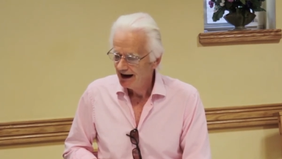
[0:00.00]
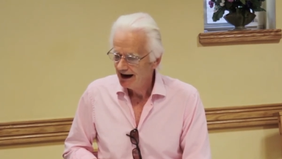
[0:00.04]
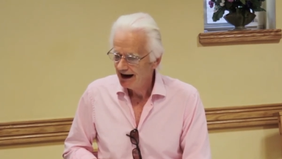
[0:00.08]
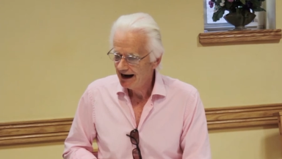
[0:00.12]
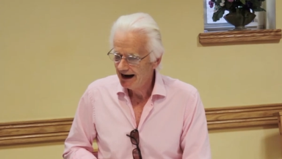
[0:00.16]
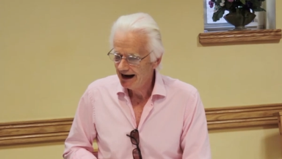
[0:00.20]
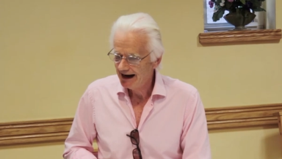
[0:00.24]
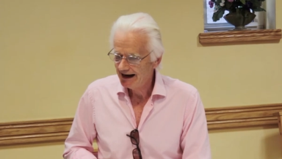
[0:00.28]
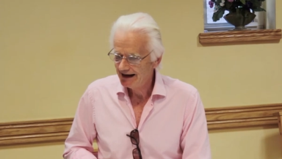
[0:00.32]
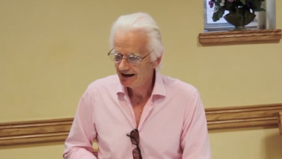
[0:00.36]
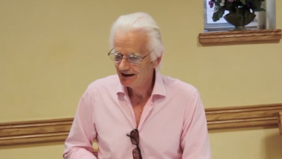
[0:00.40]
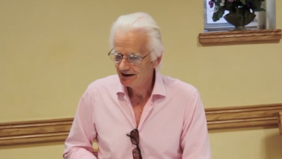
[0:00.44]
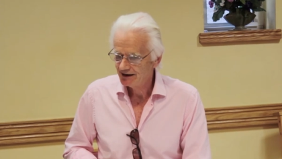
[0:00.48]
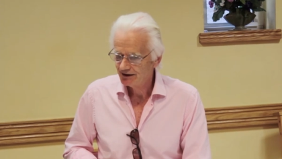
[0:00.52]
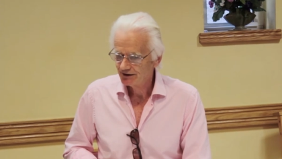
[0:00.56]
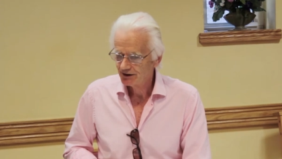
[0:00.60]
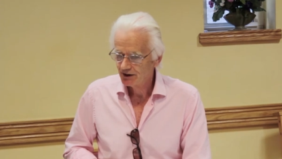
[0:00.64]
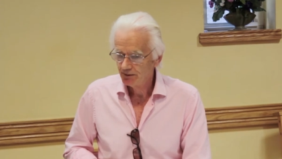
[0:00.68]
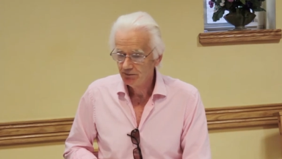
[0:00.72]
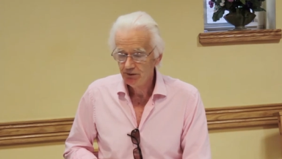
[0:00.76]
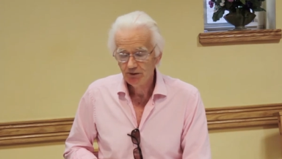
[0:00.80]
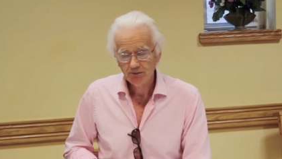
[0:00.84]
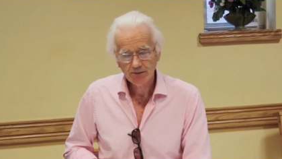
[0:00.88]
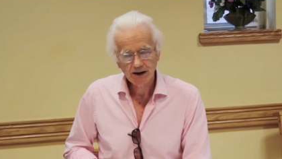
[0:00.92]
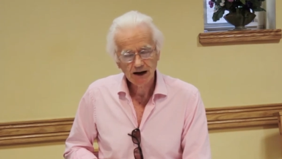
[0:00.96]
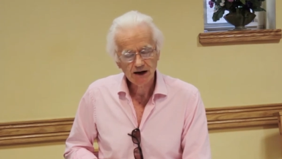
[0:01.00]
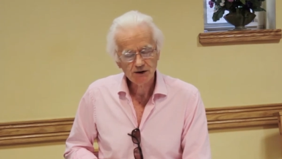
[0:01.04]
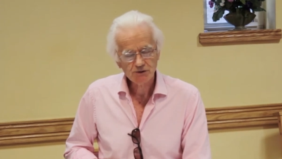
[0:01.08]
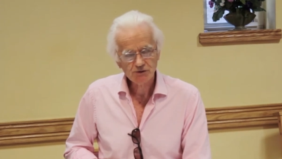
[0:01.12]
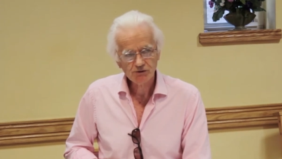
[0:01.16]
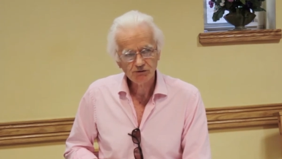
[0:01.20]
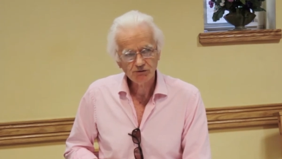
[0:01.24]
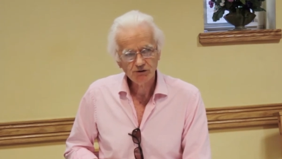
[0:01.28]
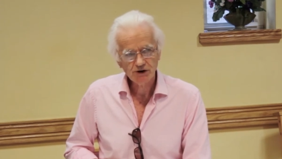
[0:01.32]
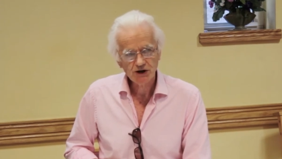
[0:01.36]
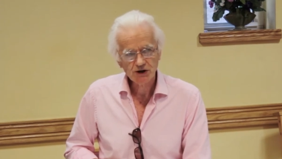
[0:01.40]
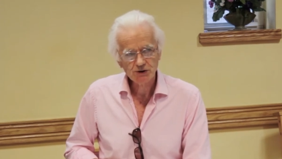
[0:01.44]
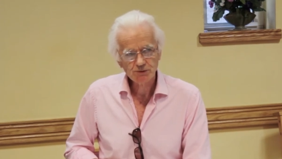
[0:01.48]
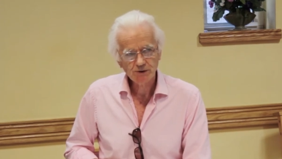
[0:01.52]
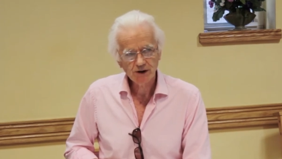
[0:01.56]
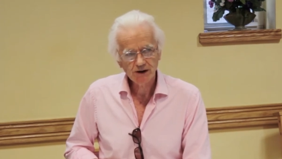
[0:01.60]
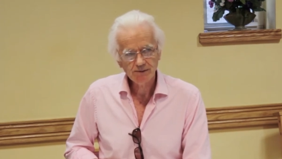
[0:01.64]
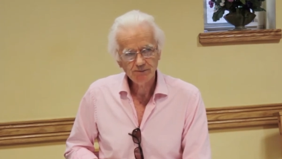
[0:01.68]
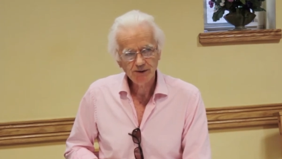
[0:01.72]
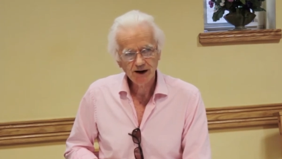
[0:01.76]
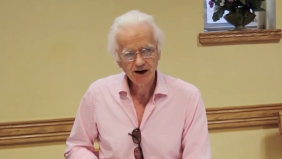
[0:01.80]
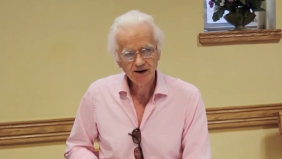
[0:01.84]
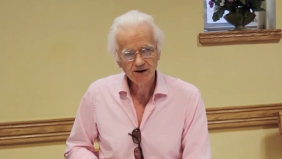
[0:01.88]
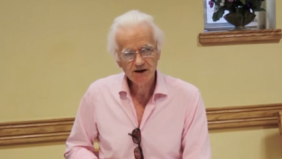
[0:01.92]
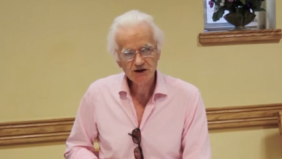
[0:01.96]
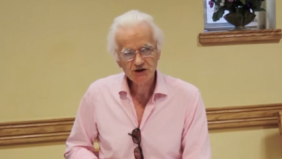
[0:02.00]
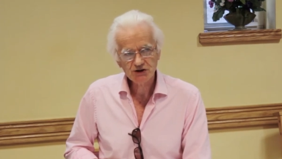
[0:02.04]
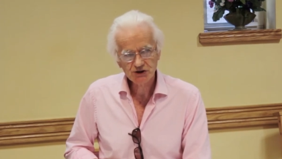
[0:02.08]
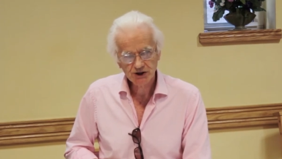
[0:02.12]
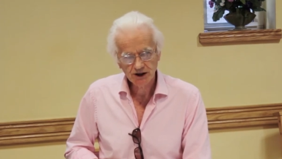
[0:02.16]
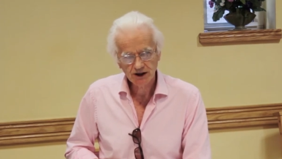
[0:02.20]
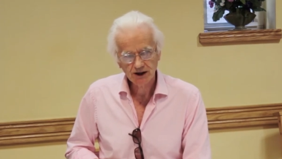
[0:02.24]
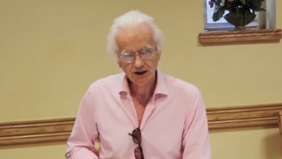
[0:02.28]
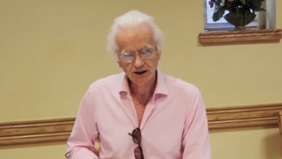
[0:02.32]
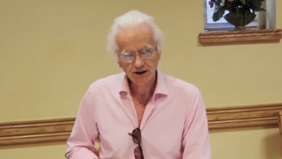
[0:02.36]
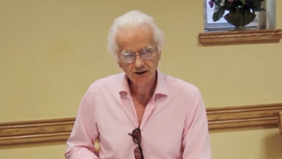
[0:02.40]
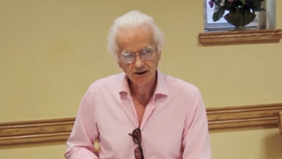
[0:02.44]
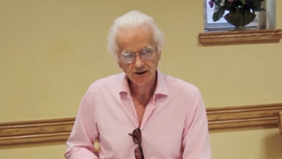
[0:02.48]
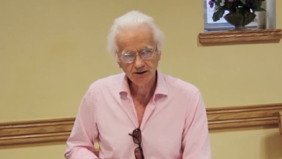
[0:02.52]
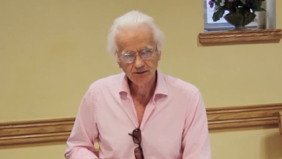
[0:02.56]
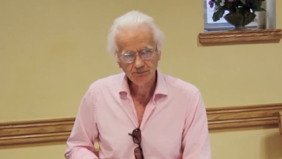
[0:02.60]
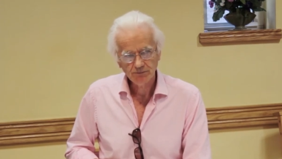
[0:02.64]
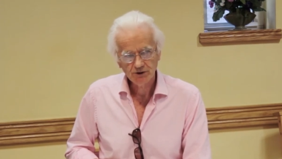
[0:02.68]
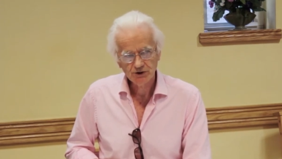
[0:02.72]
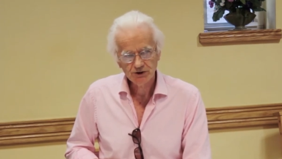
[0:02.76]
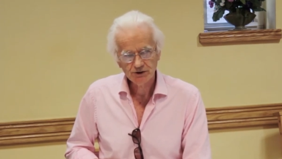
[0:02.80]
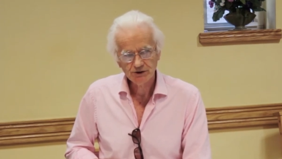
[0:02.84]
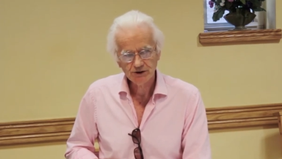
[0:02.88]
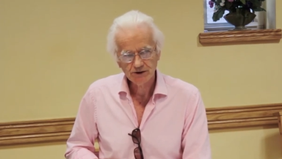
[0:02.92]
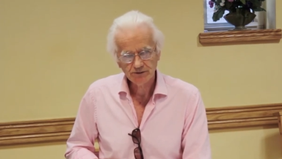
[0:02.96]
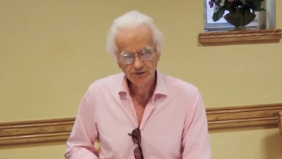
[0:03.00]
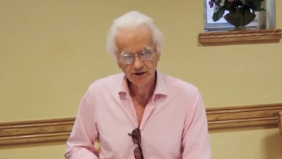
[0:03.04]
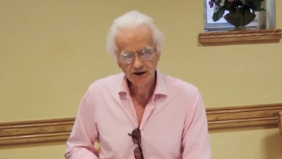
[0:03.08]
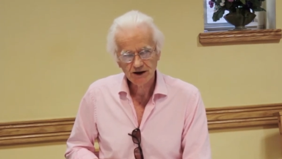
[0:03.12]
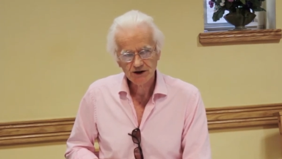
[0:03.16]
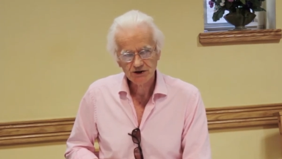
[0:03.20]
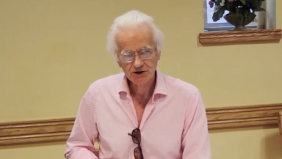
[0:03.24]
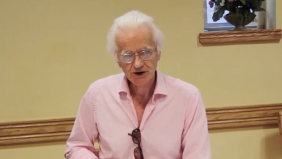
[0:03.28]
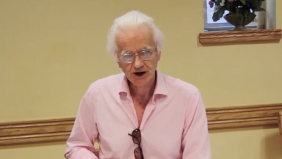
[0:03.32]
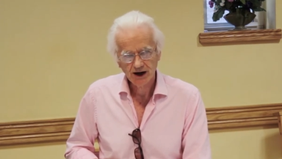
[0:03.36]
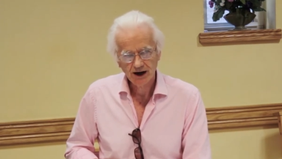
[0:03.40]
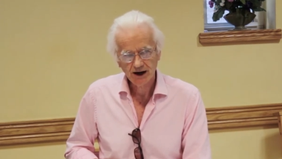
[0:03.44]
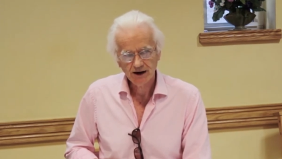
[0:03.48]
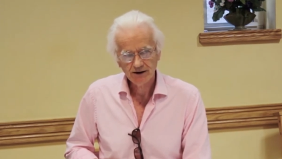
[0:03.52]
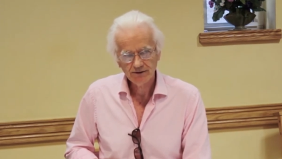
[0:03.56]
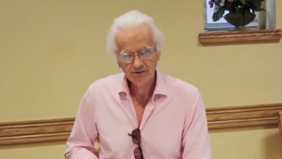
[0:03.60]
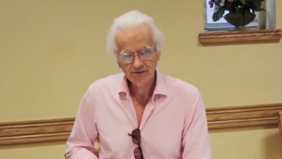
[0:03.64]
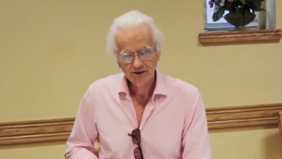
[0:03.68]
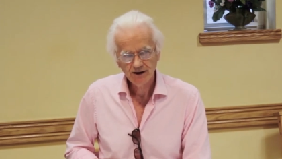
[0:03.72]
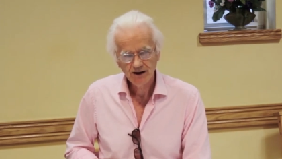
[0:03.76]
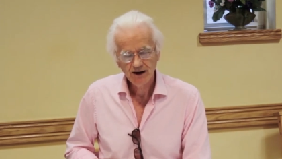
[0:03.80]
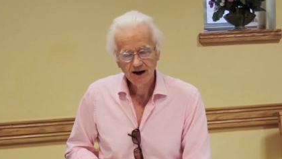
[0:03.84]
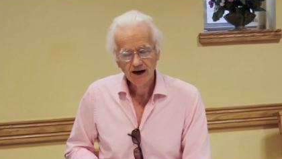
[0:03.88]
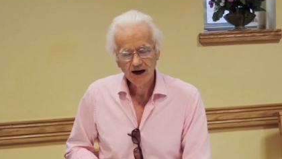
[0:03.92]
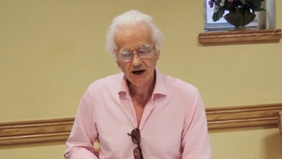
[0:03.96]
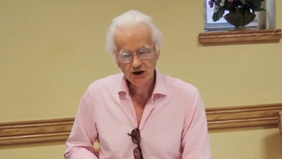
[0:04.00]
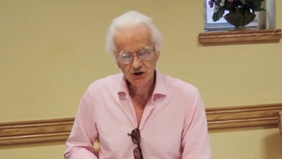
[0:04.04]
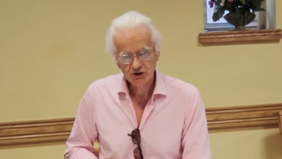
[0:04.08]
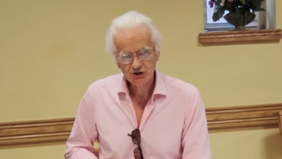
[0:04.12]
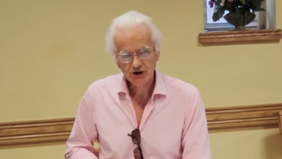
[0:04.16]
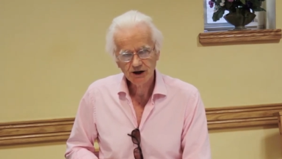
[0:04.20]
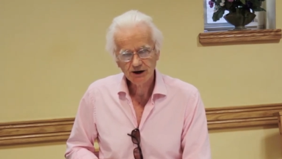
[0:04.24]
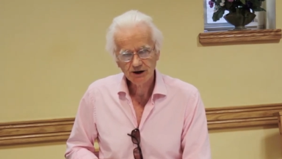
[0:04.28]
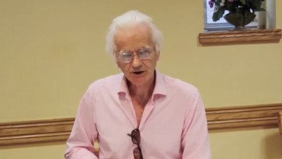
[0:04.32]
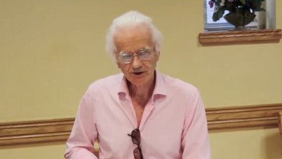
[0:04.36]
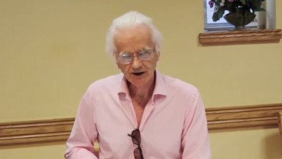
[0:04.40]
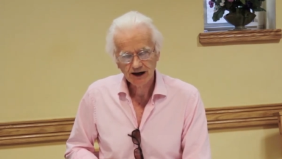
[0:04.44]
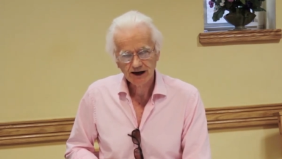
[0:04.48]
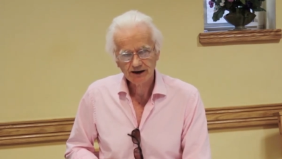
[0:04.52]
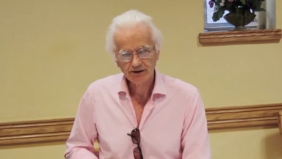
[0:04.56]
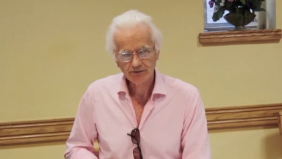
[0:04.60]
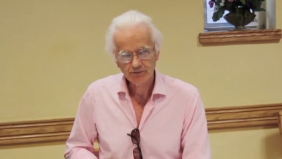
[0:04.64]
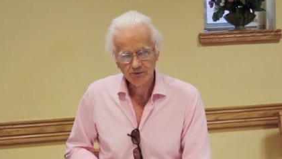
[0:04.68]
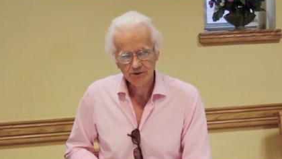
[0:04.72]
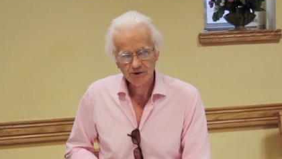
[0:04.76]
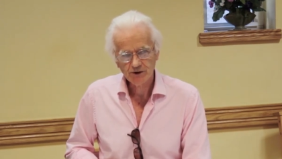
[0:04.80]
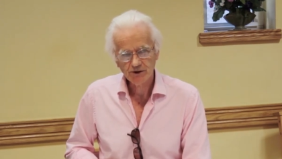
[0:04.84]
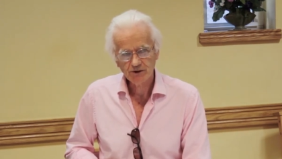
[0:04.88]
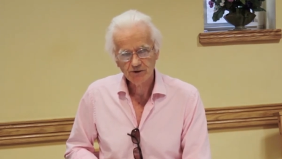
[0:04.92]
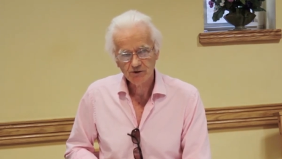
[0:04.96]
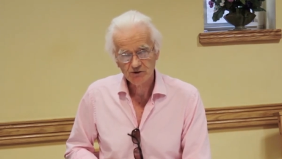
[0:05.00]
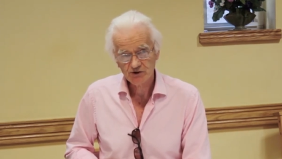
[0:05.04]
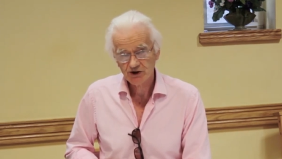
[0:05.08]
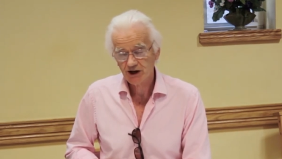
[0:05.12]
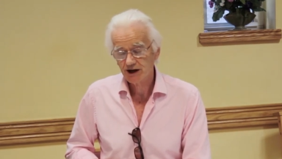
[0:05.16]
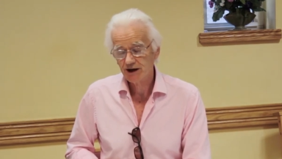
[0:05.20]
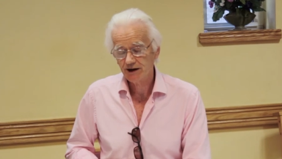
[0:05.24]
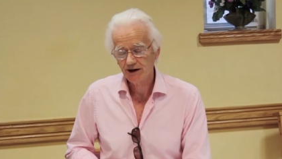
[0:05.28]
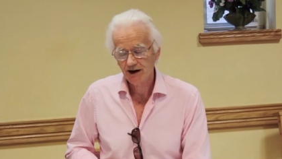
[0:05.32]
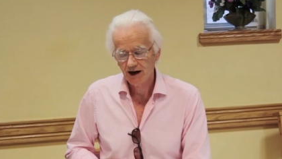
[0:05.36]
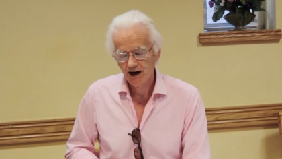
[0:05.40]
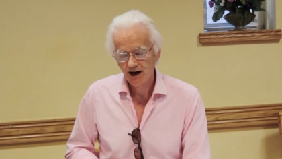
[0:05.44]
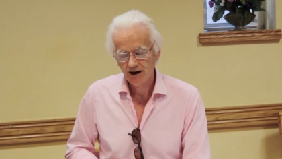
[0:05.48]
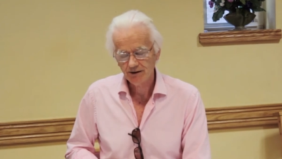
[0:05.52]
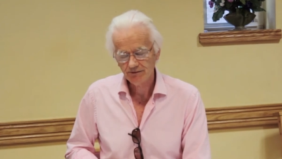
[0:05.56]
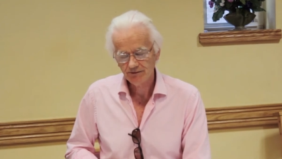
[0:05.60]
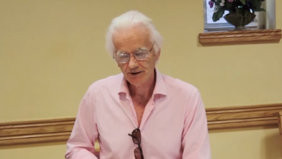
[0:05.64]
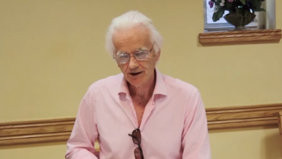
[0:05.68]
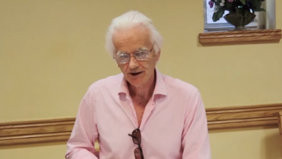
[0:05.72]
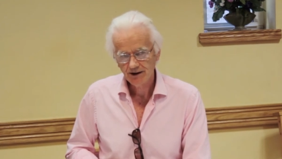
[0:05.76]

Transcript: And a compromise was reached whereby this girl would do the first half and Jake Thackeray would do the second half.